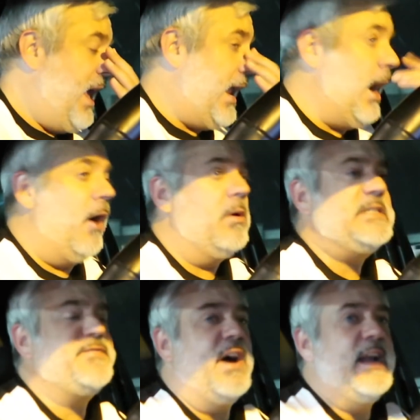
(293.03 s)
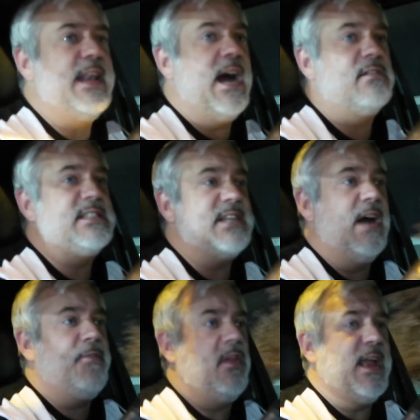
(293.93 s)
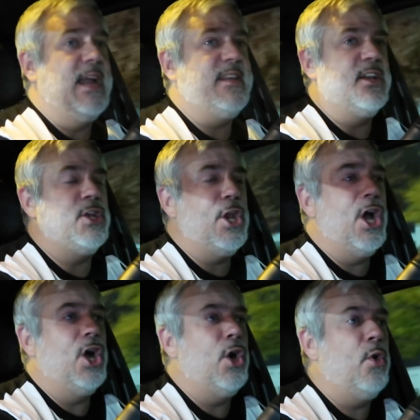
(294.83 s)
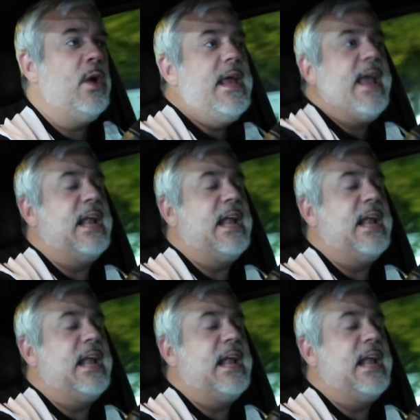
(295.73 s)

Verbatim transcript: And I always find out stuff that like I didn't know.